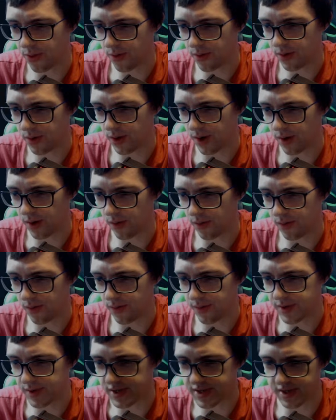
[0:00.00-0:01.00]
you know,
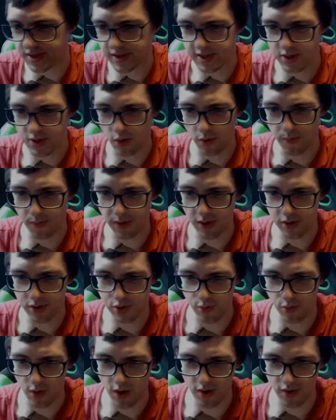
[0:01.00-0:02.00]
this whole
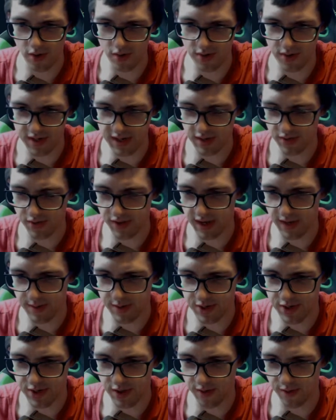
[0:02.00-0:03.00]
Bilgewater, deal
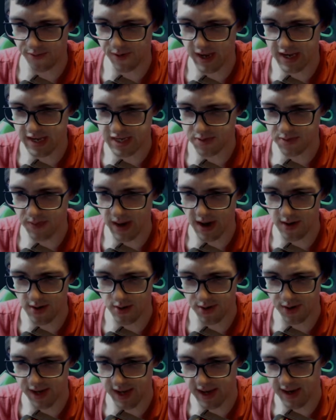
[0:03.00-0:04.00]
damage to the face, Powder
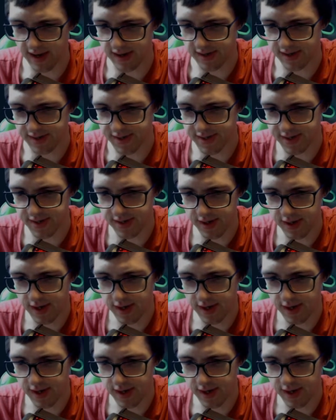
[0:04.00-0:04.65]
Kegs.